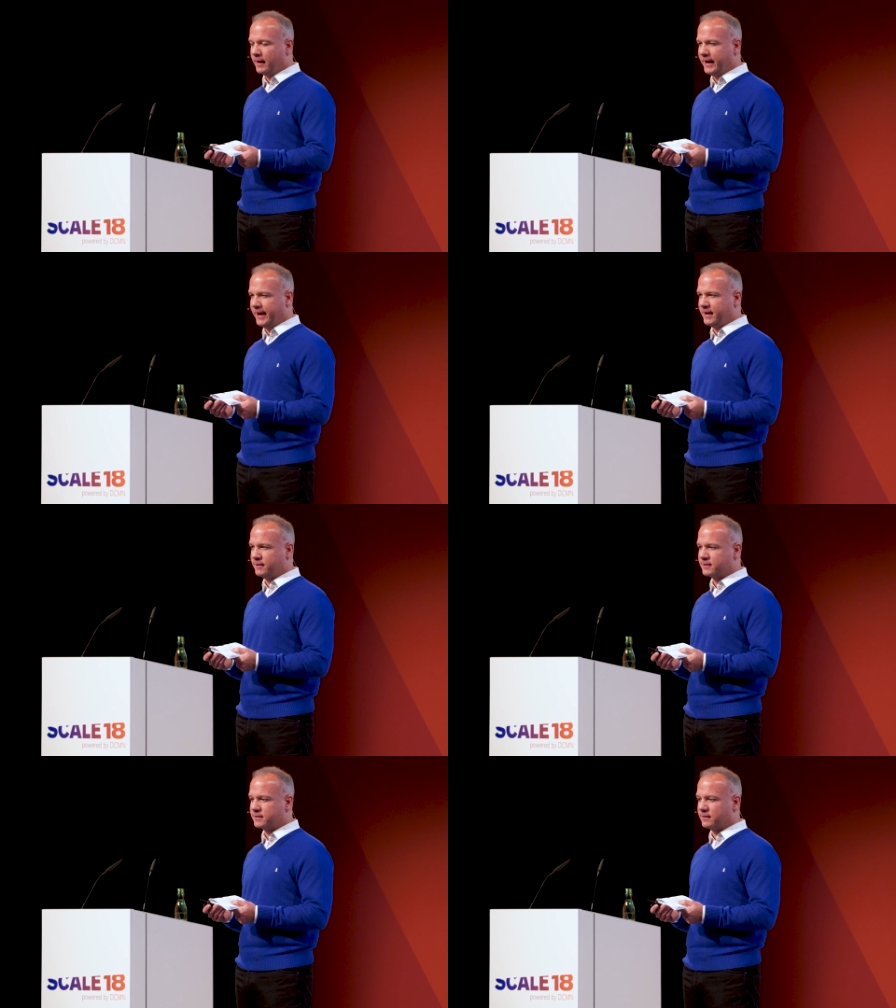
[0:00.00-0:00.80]

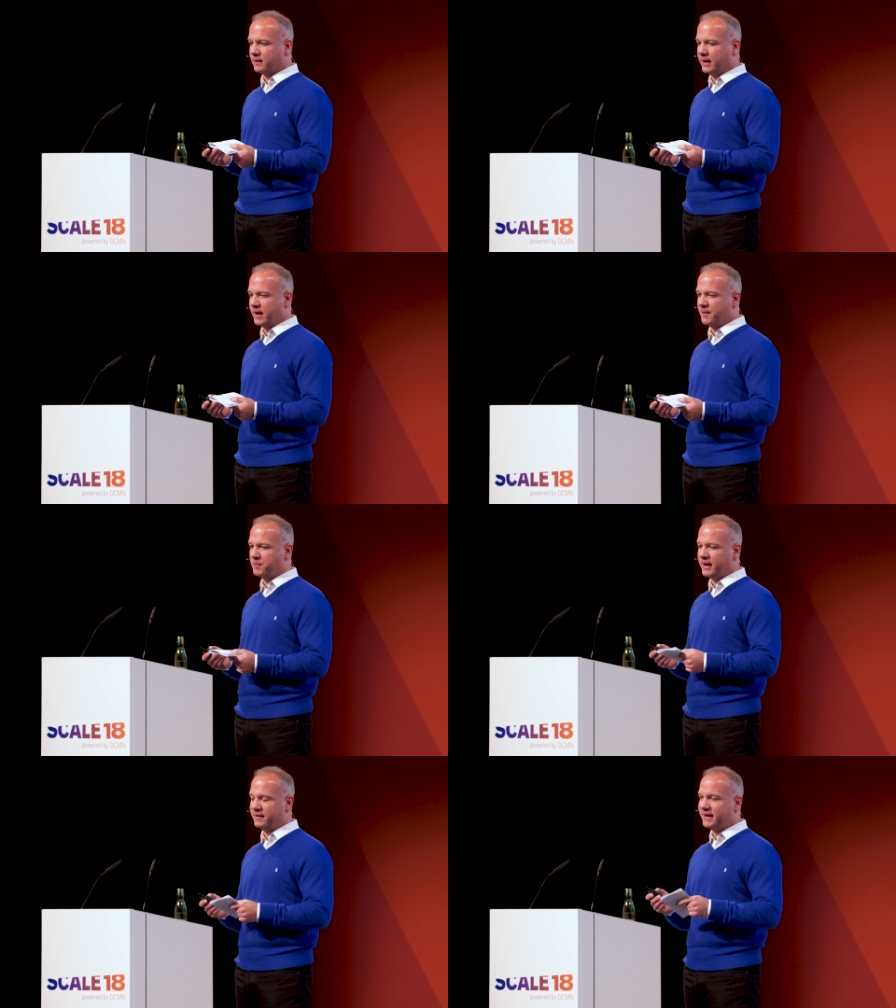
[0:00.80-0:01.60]
And
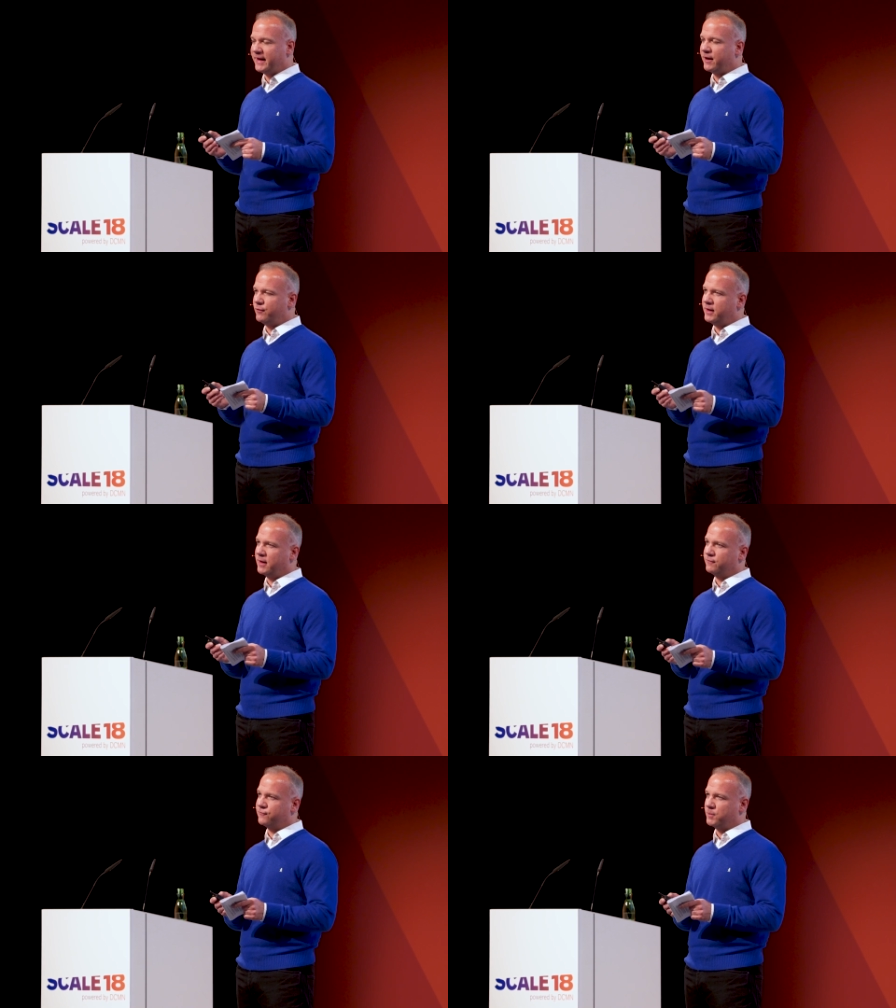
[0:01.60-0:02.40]
um, in that
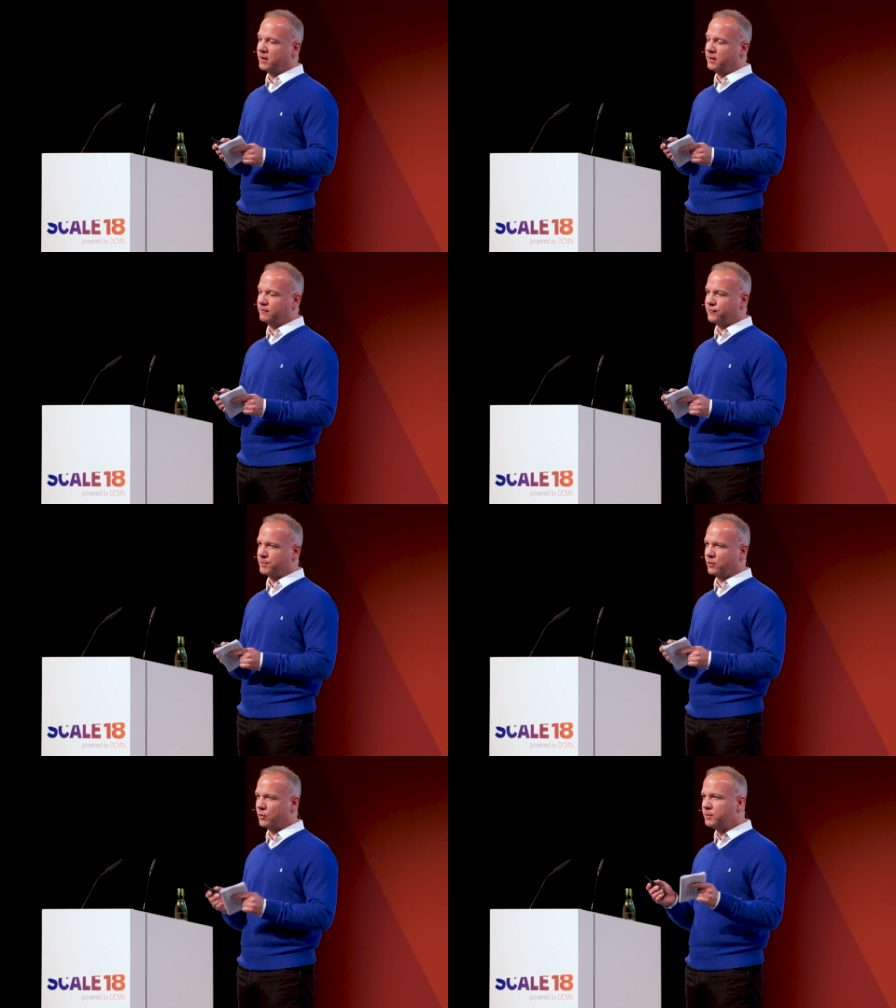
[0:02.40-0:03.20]
area, from a,
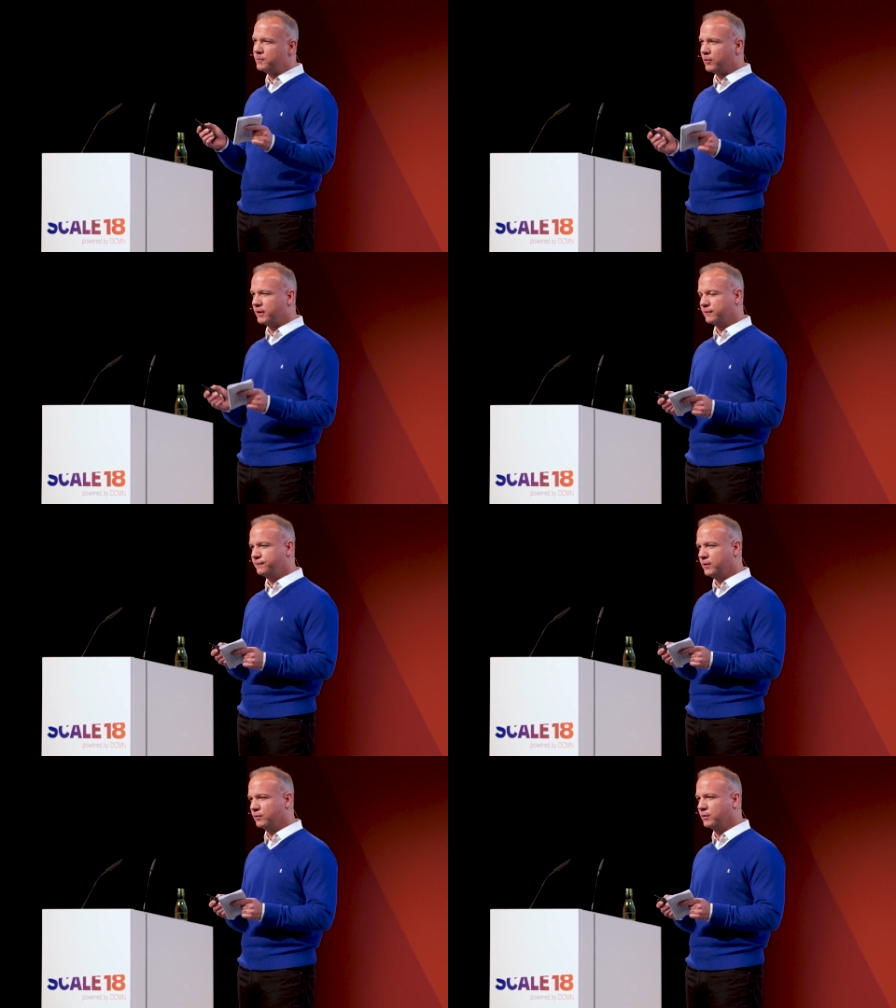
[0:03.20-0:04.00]
from a global point of
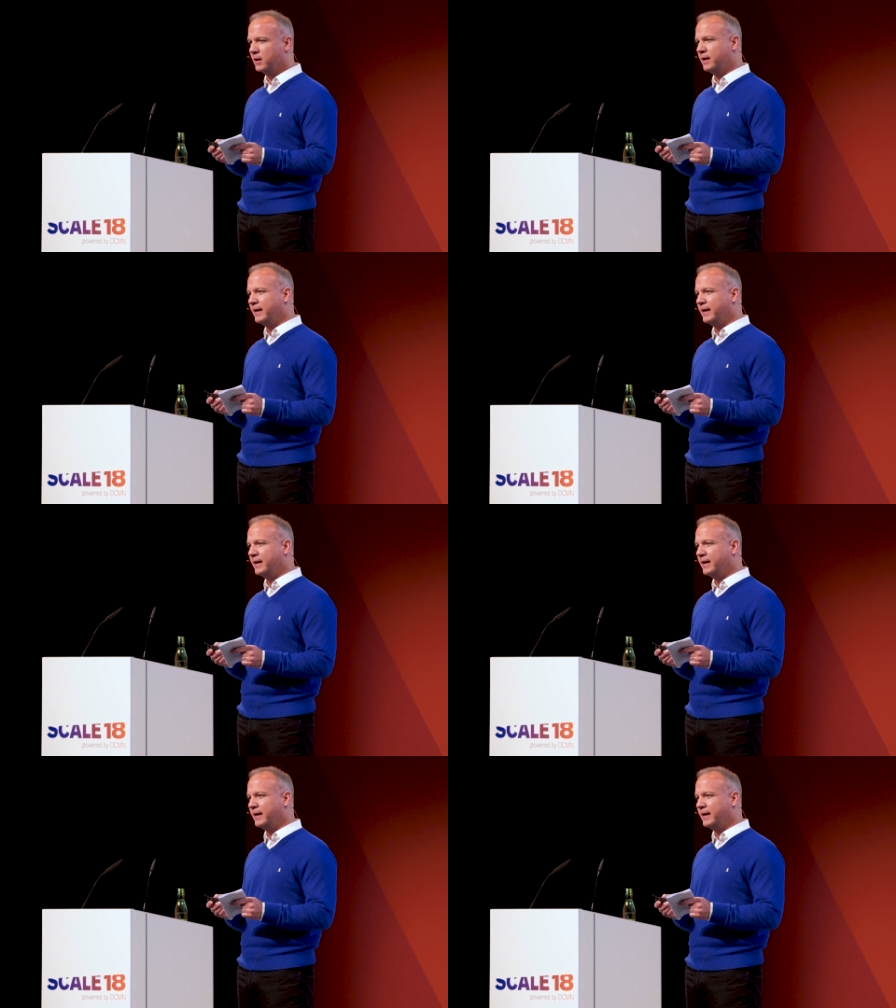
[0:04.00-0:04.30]
view,